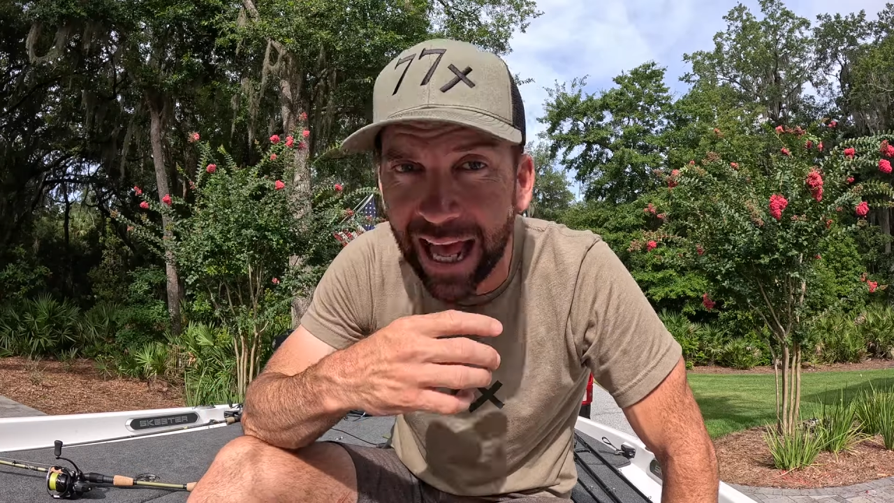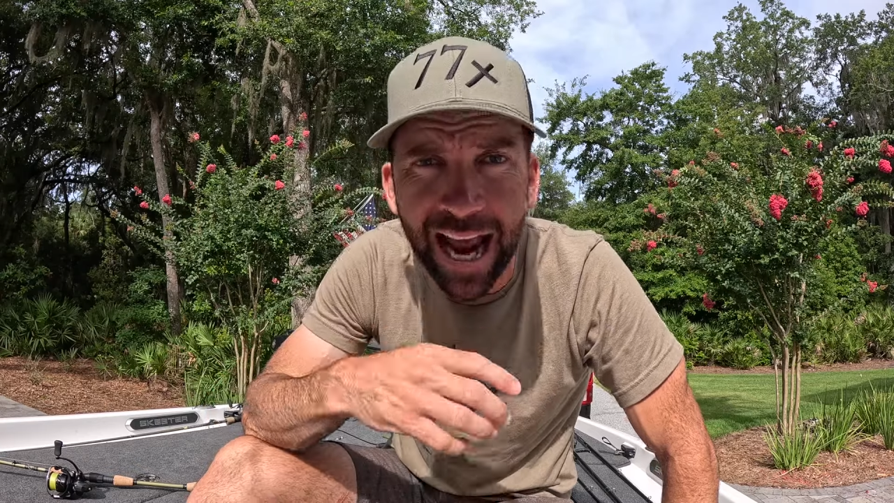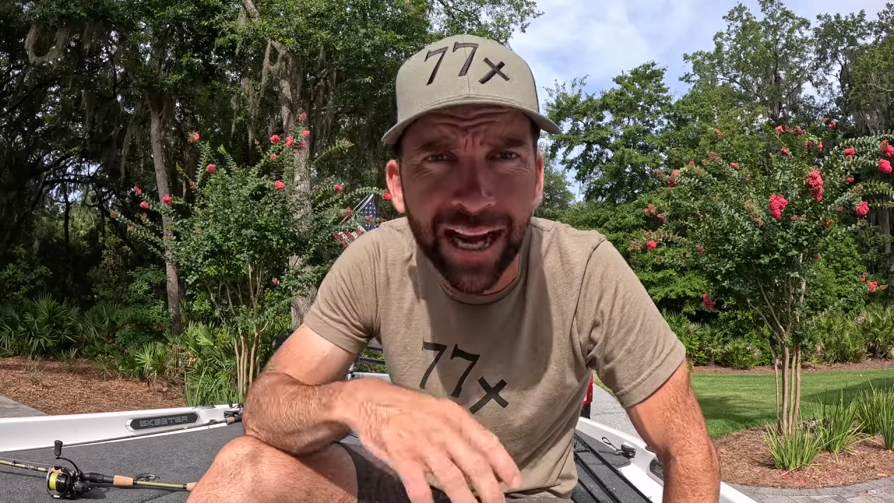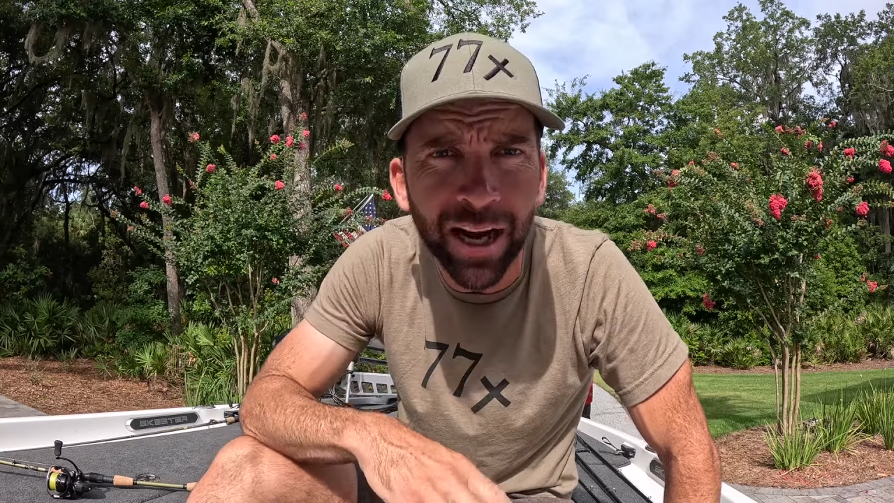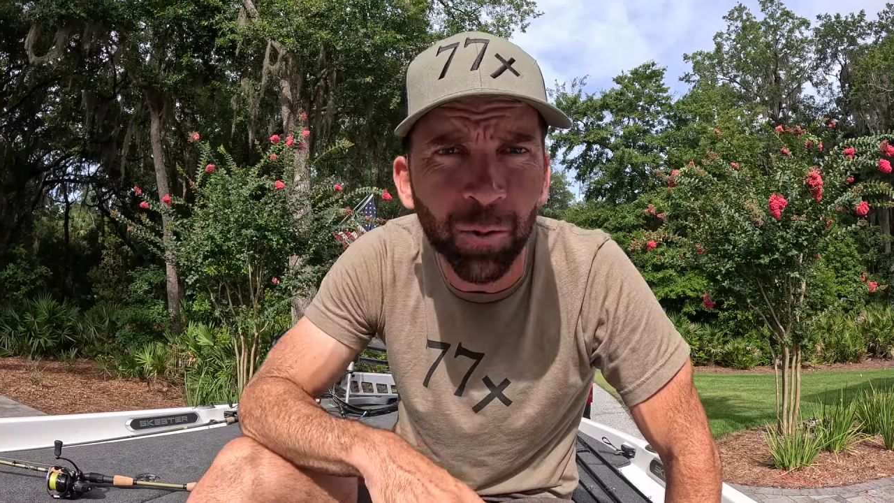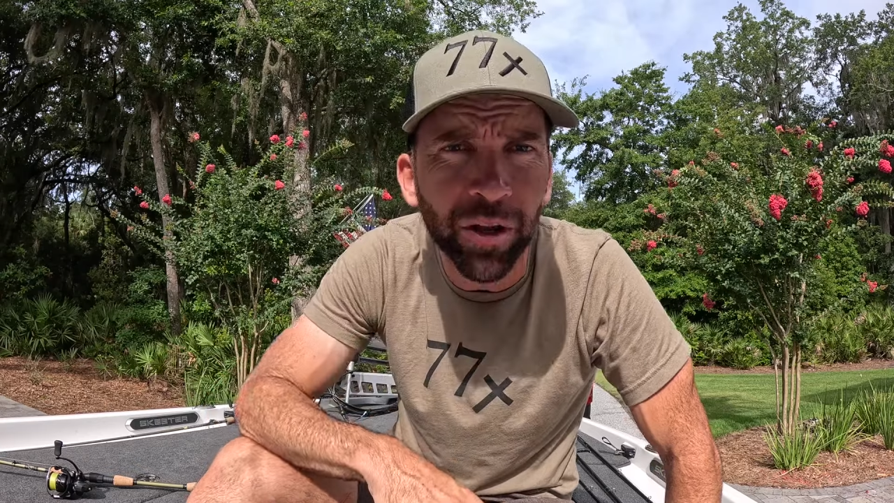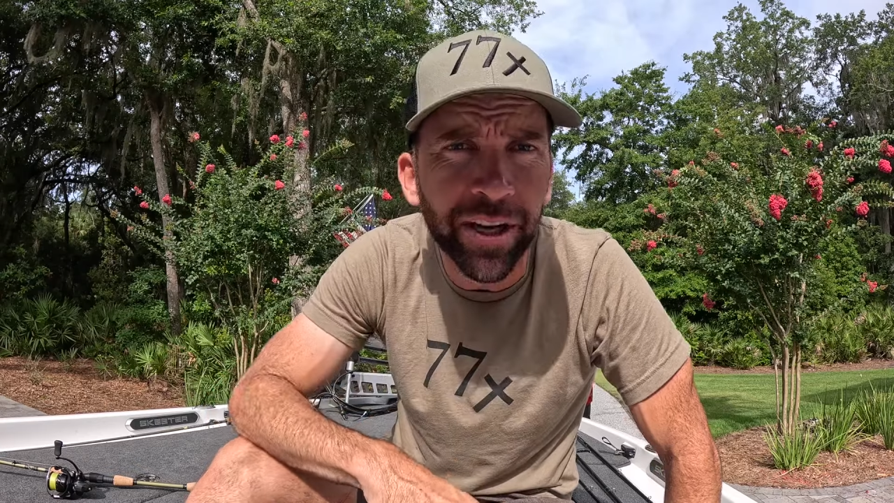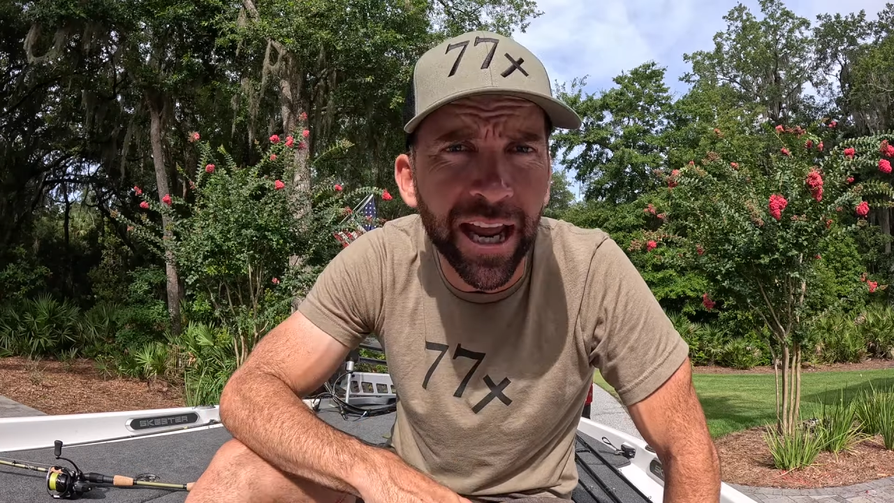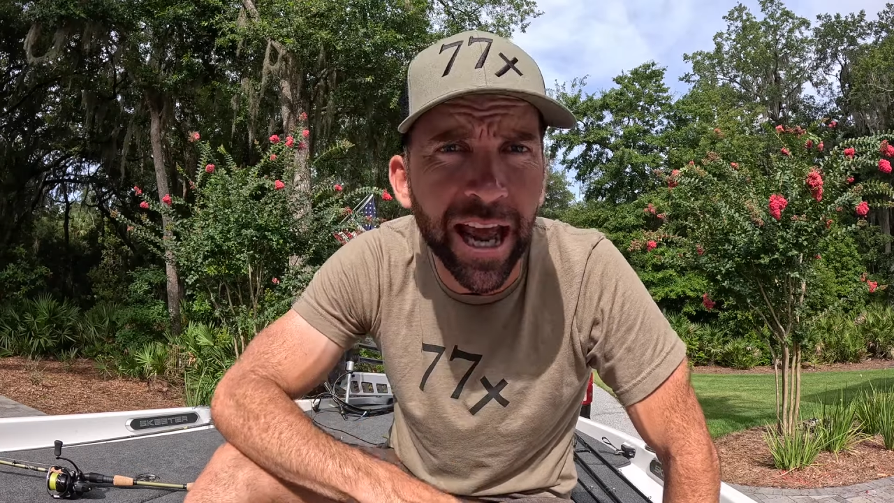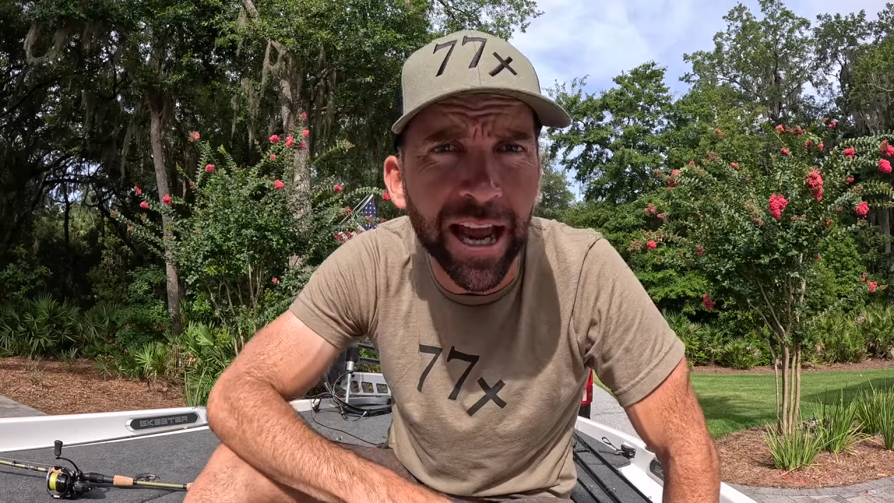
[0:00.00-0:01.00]
I had it on the
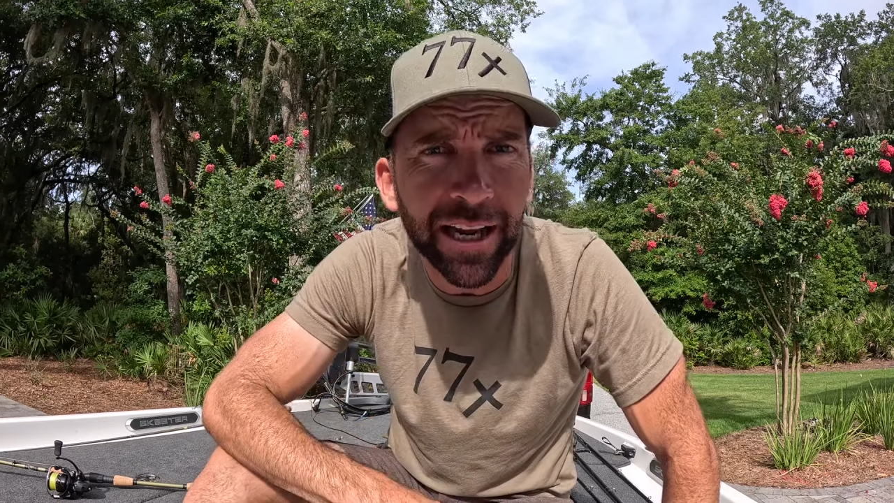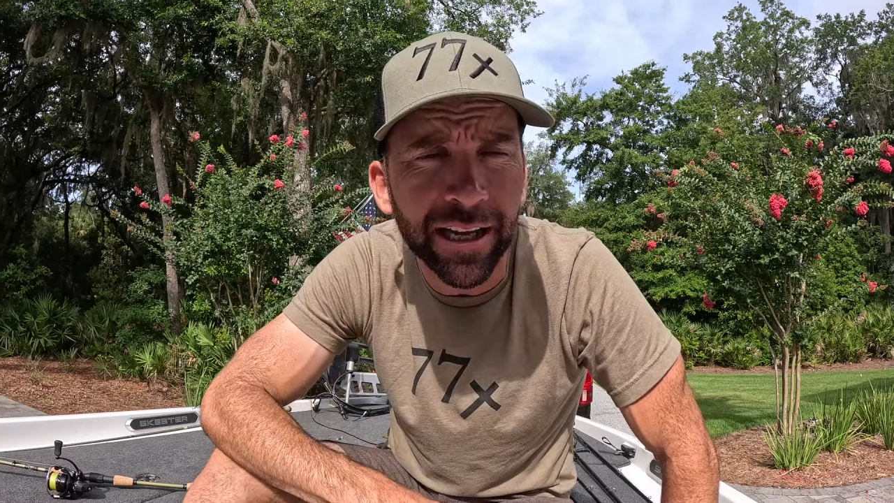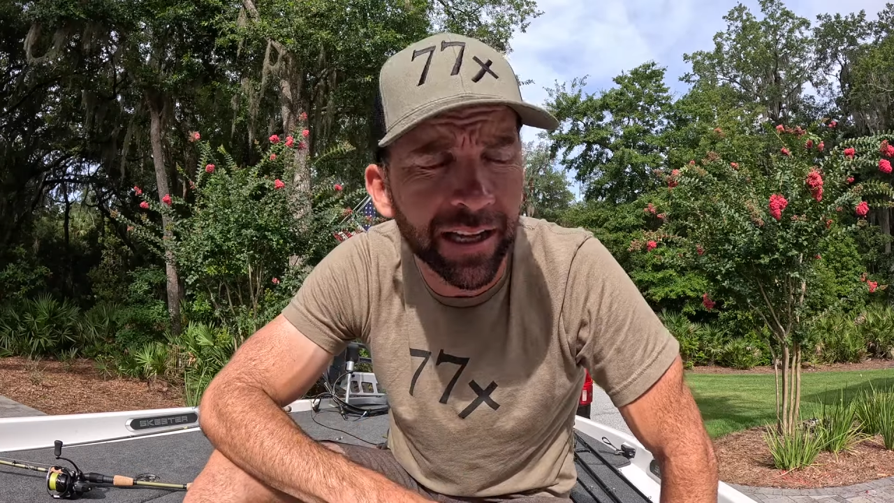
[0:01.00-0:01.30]
deck.